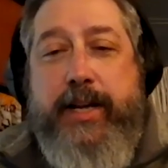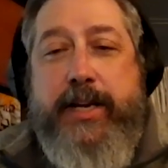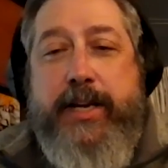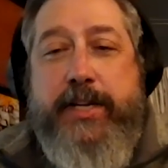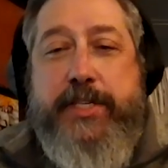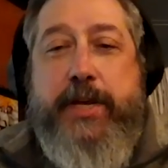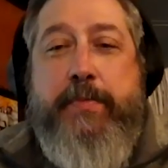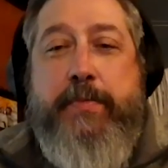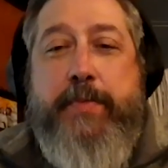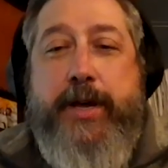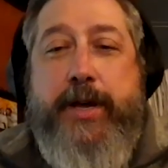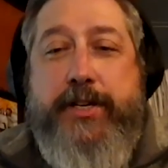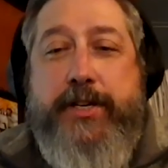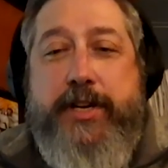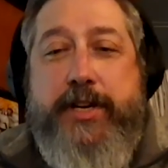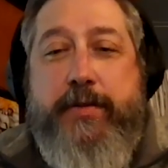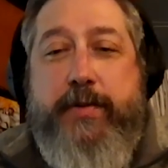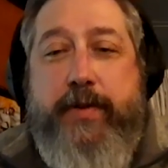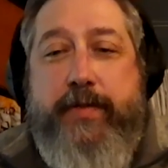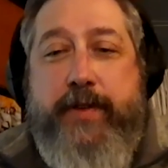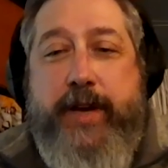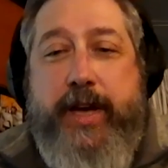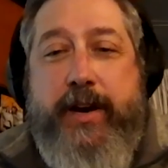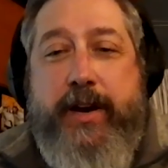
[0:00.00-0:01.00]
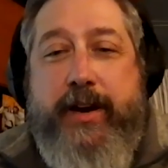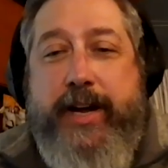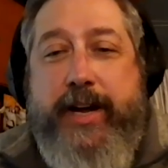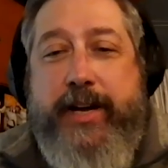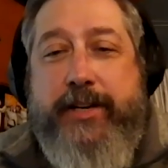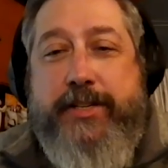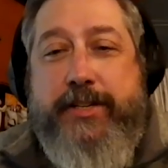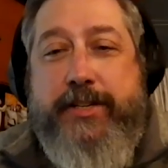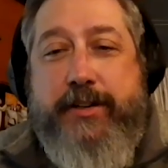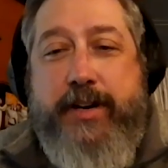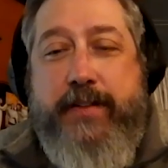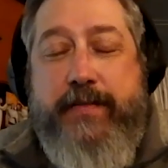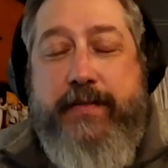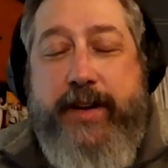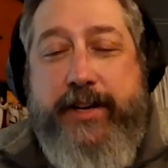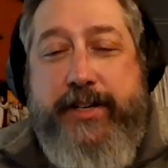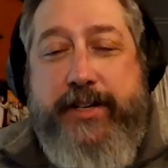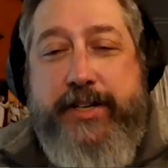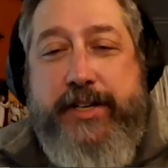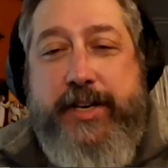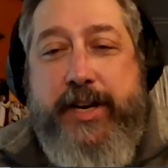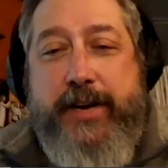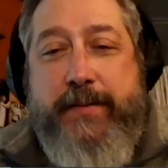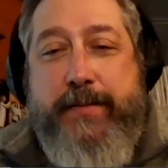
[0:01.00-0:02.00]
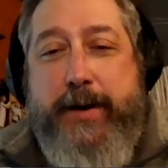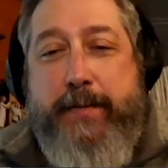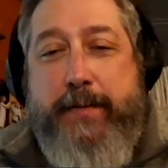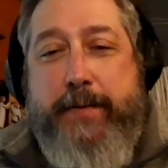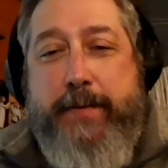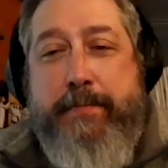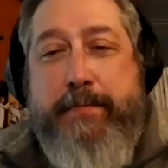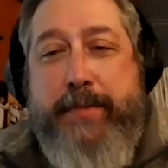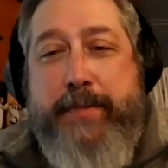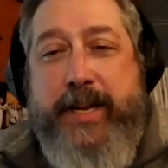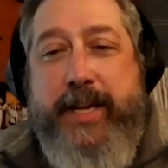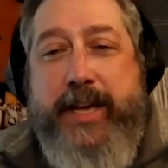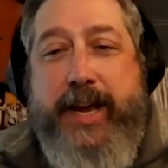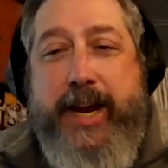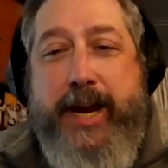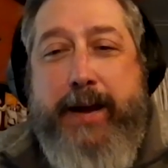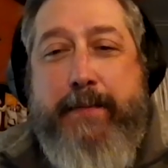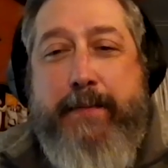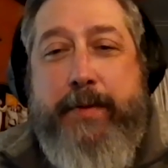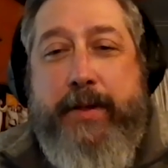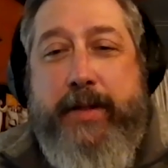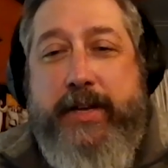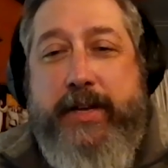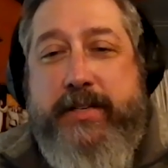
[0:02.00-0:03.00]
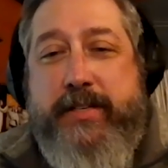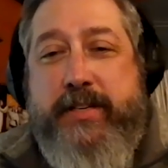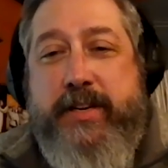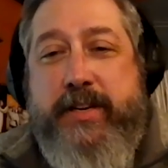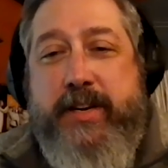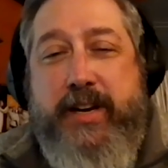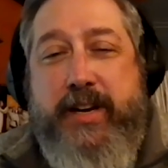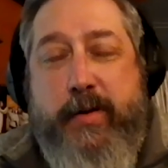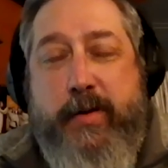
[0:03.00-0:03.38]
As I mentioned, we've got our national convention coming up in Minneapolis.